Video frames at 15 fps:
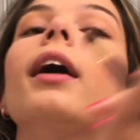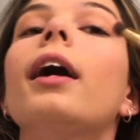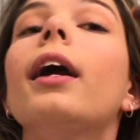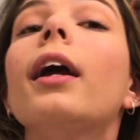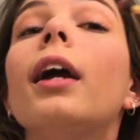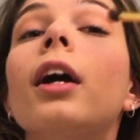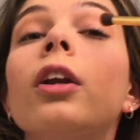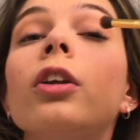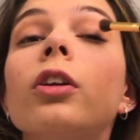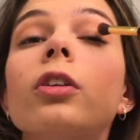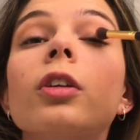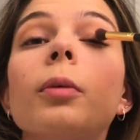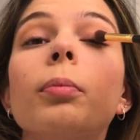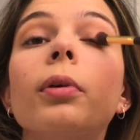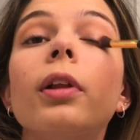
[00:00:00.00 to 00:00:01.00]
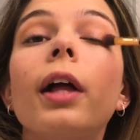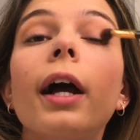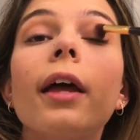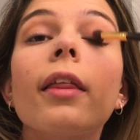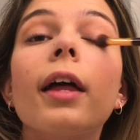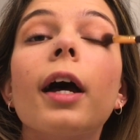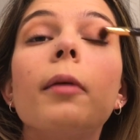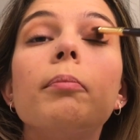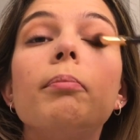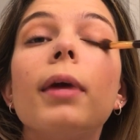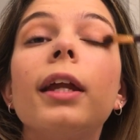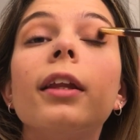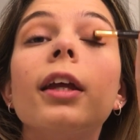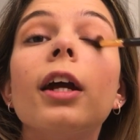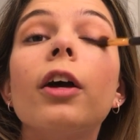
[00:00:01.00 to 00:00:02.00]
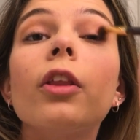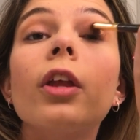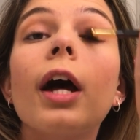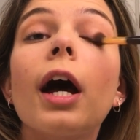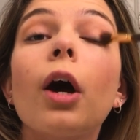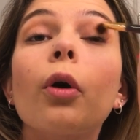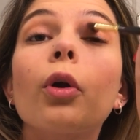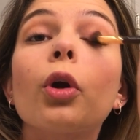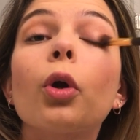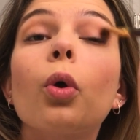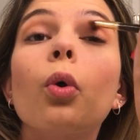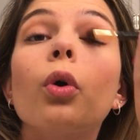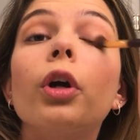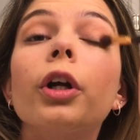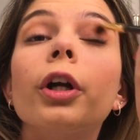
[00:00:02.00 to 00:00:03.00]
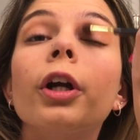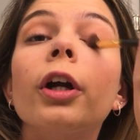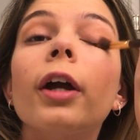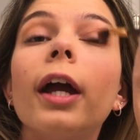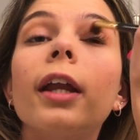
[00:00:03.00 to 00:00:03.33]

And just apply that mainly on the outer corner